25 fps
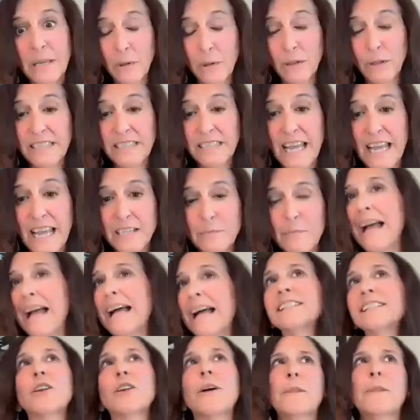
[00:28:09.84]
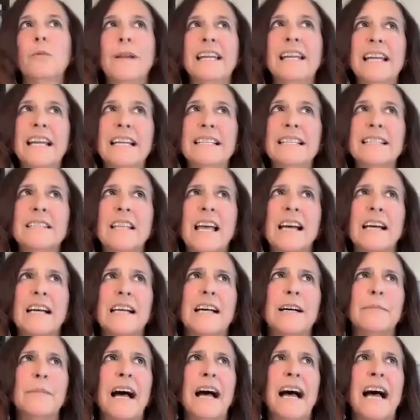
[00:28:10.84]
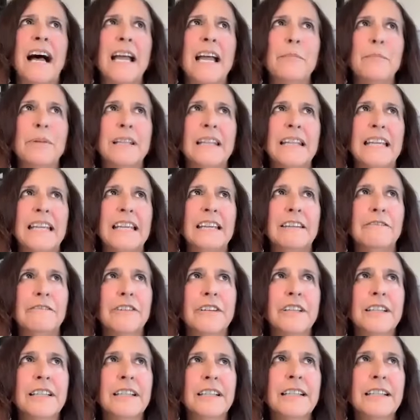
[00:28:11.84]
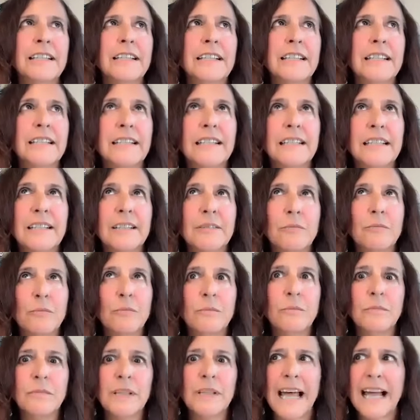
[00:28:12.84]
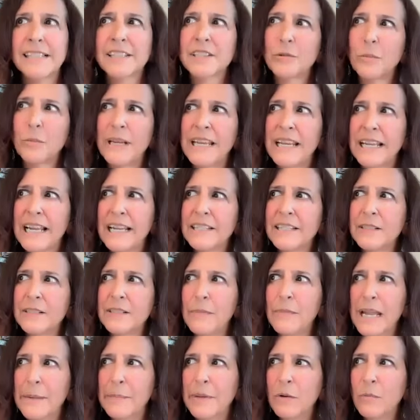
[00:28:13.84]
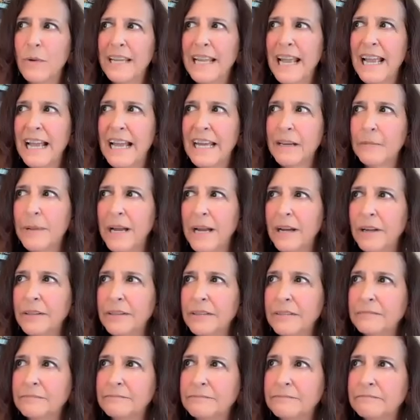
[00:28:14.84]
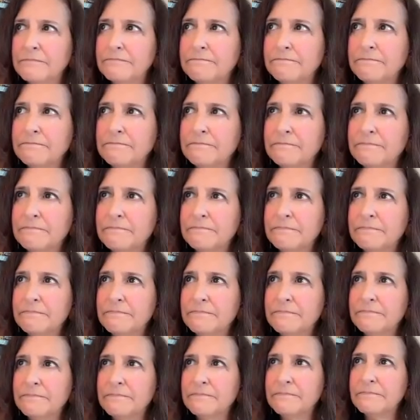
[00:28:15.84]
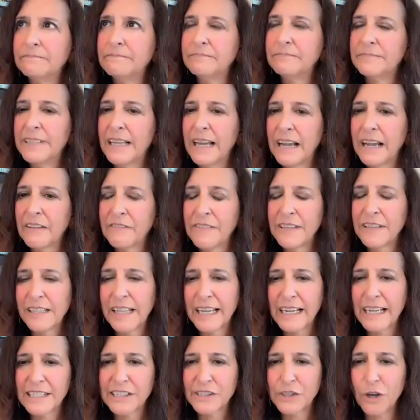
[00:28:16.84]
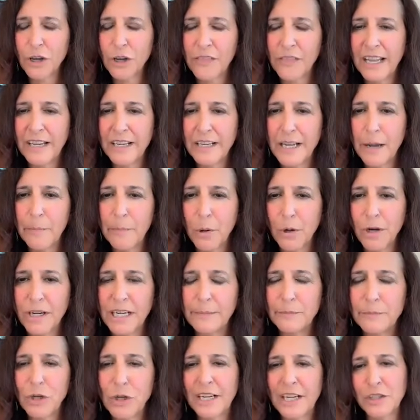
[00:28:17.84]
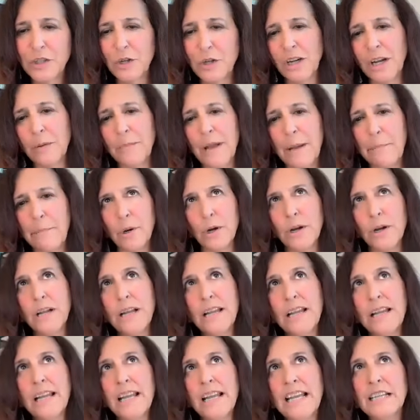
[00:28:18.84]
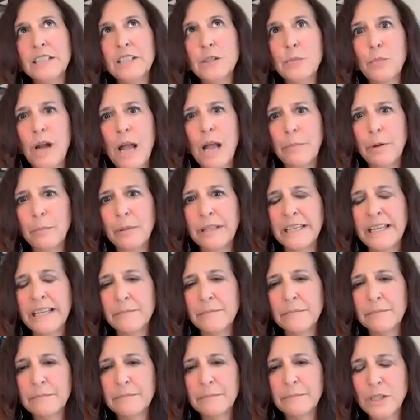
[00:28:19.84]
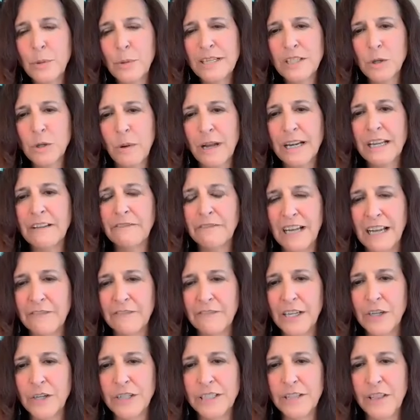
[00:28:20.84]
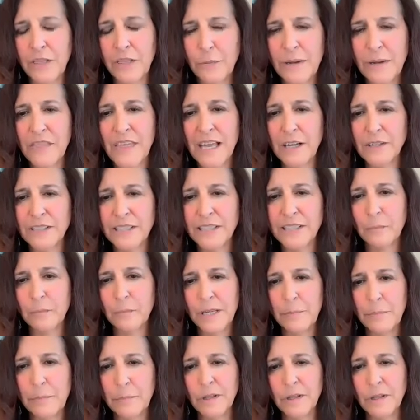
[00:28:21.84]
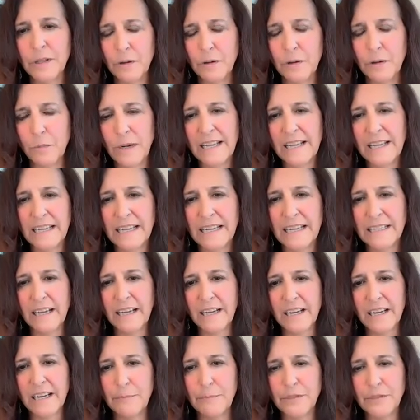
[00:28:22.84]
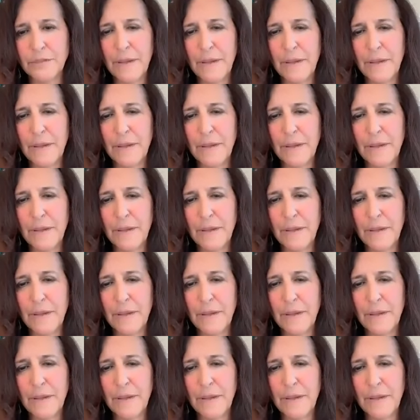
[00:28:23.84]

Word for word: people attend mass on the weekends. Um, I believe last weekend maybe we had about. Hmm, I feel like I saw that number, and I'm trying to remember. It's probably between 2,500 and 3,000 people on a weekend that come